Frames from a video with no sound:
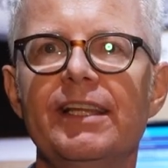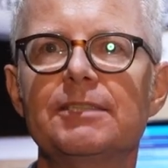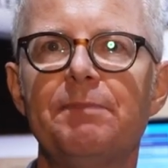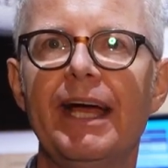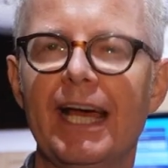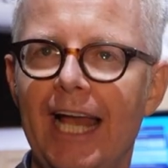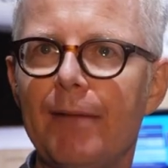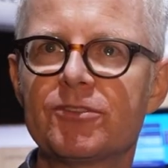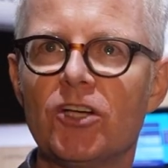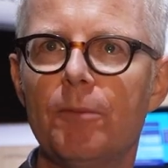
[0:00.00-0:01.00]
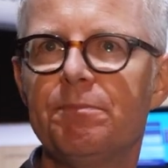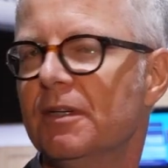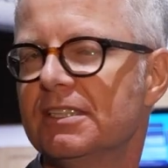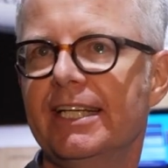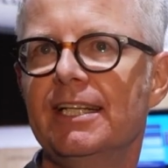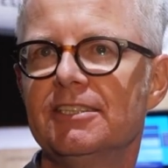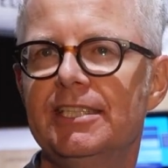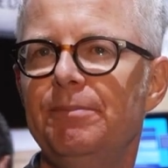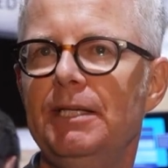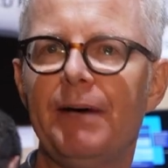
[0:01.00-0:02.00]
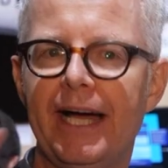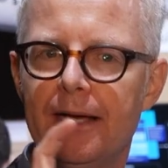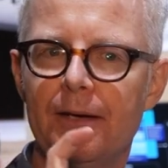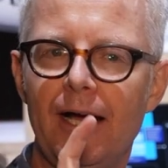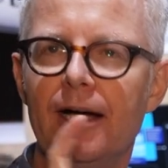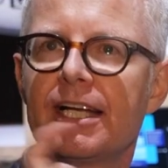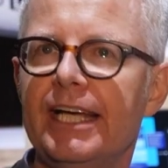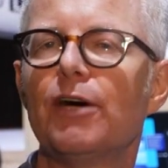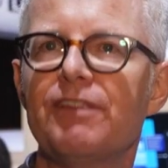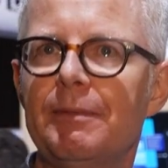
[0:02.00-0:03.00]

this by a laptop, simply by a click of the